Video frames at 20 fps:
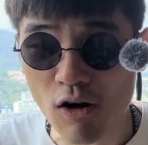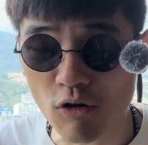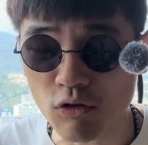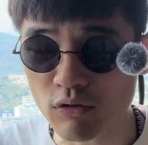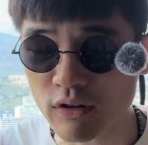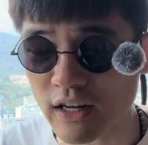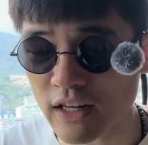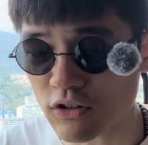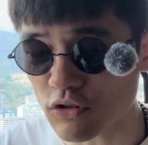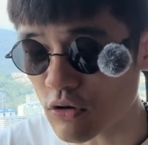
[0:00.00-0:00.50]

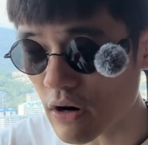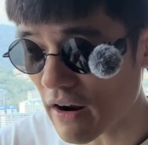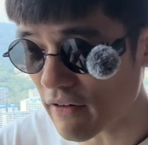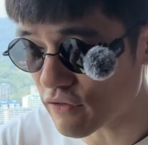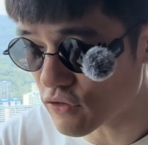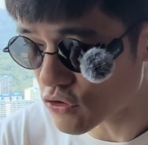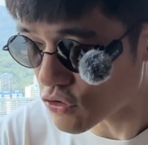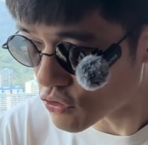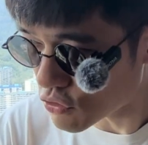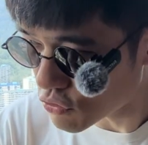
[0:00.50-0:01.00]
that you
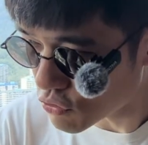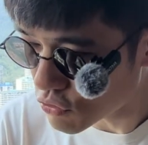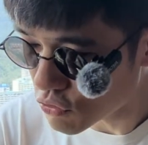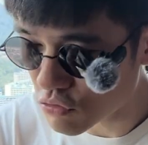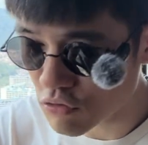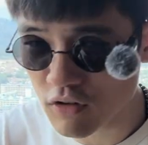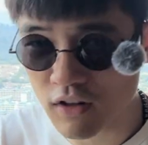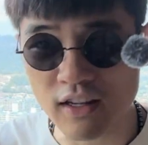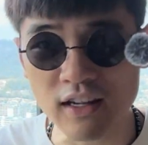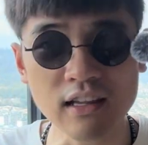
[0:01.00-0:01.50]
have
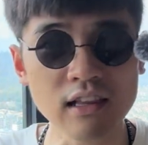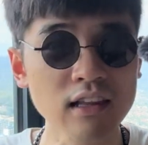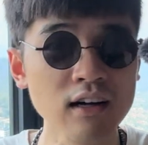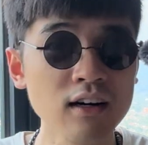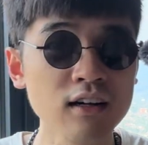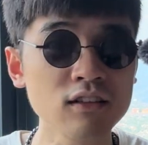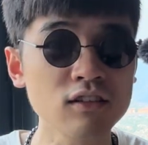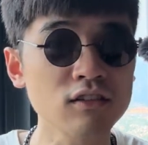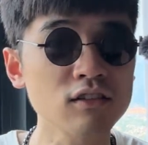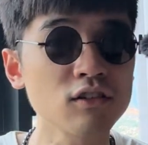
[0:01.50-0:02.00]
truly
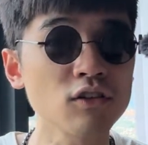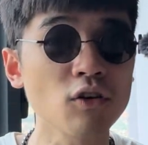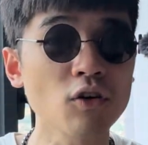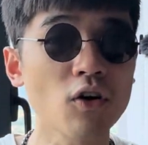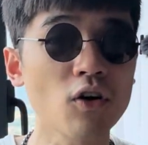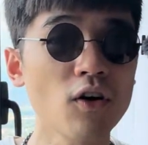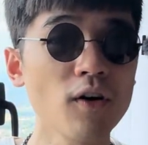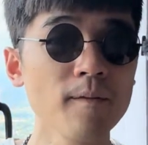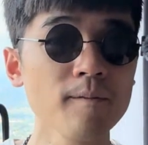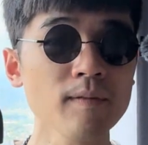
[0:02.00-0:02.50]
learned
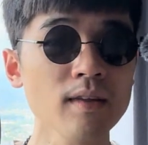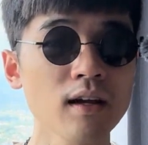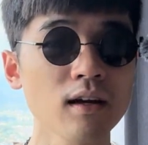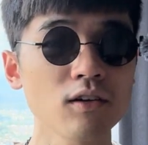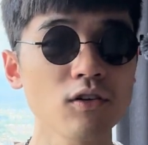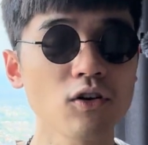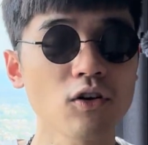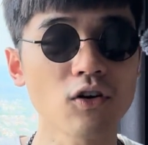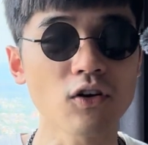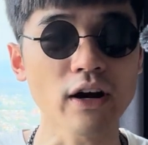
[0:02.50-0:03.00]

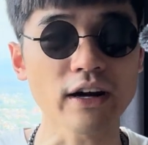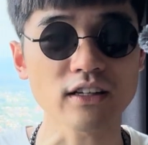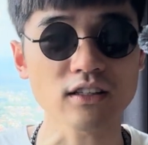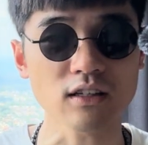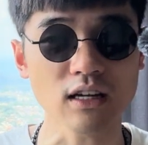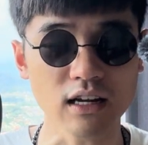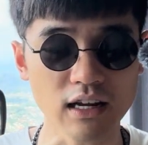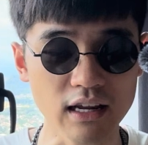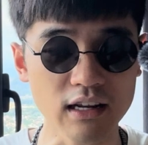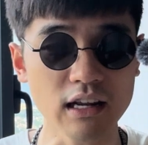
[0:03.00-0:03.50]

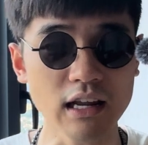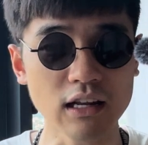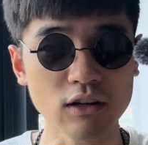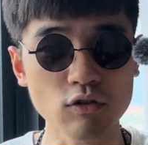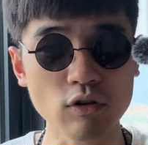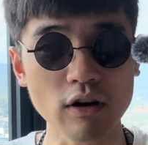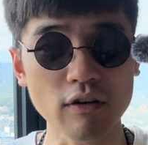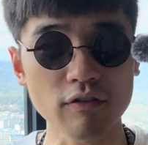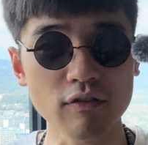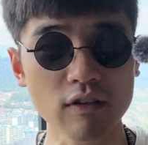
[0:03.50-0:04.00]
and
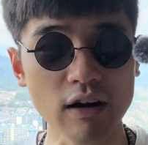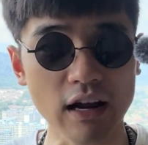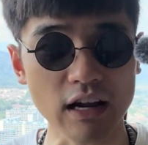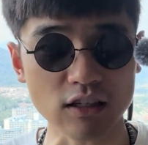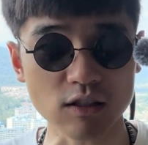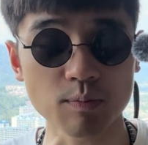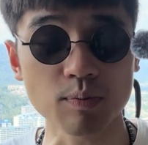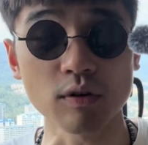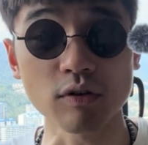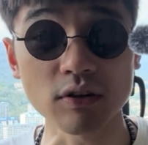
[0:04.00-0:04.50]
you have
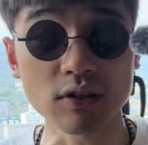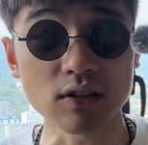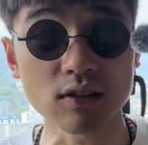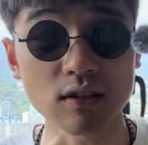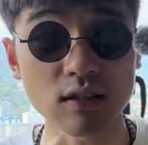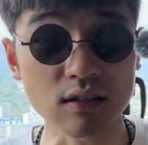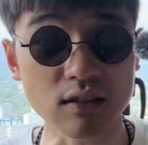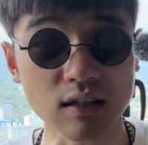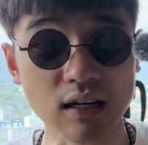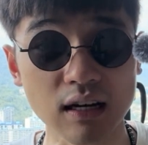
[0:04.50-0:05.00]
experienced
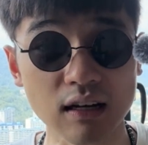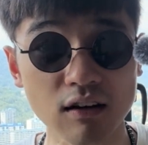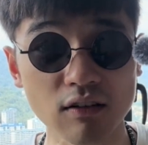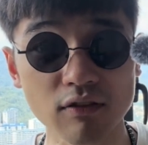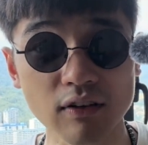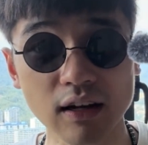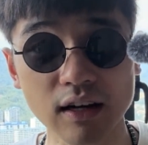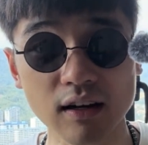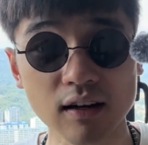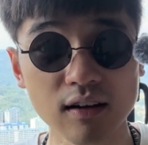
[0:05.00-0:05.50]
this kind of
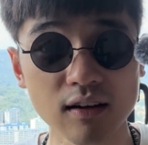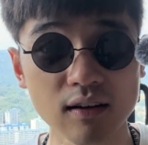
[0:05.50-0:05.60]
like,